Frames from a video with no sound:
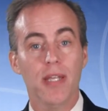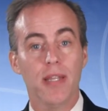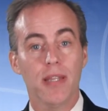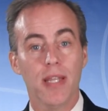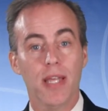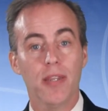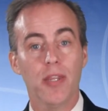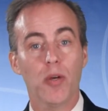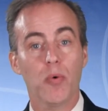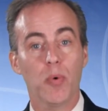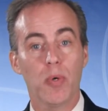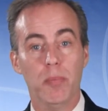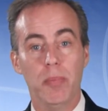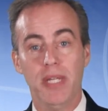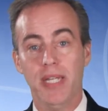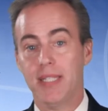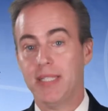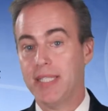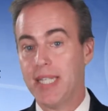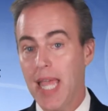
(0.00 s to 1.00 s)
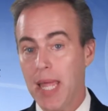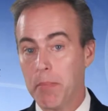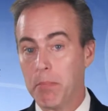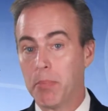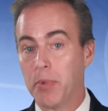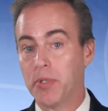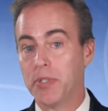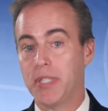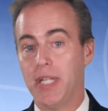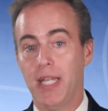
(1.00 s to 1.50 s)
then there would be a
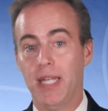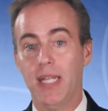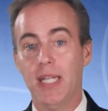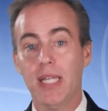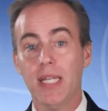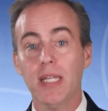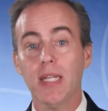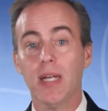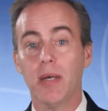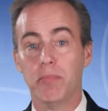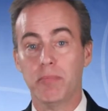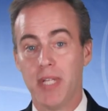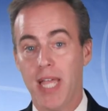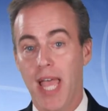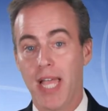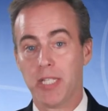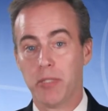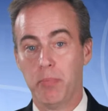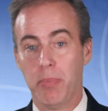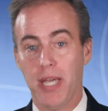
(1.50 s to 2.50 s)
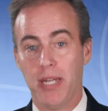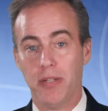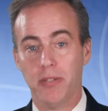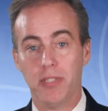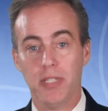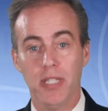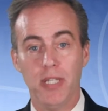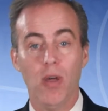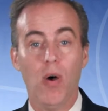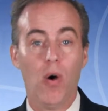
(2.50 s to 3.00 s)
10% income tax
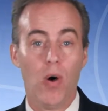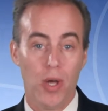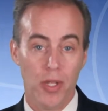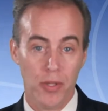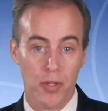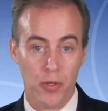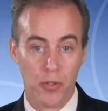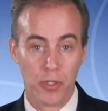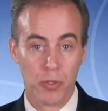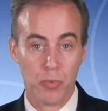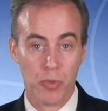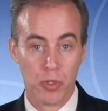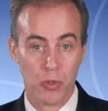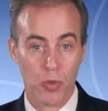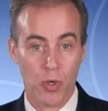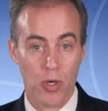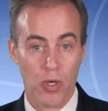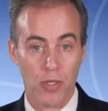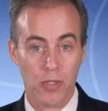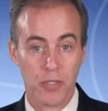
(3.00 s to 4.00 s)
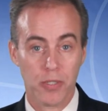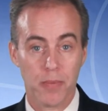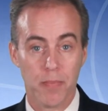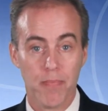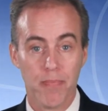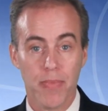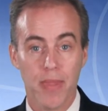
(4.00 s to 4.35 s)
penalty on those withdrawals.